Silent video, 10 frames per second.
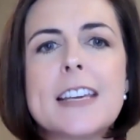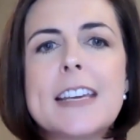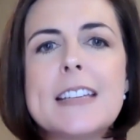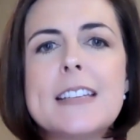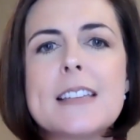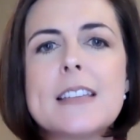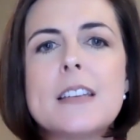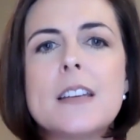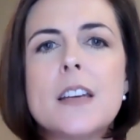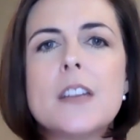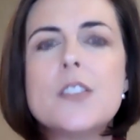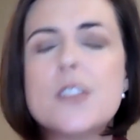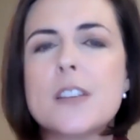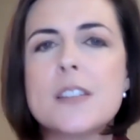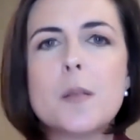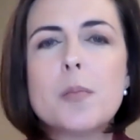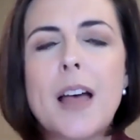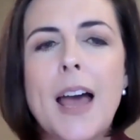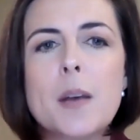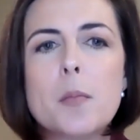It doesn't just
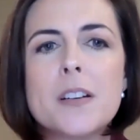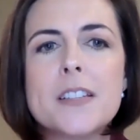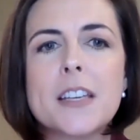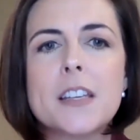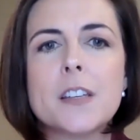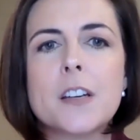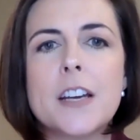apply to particular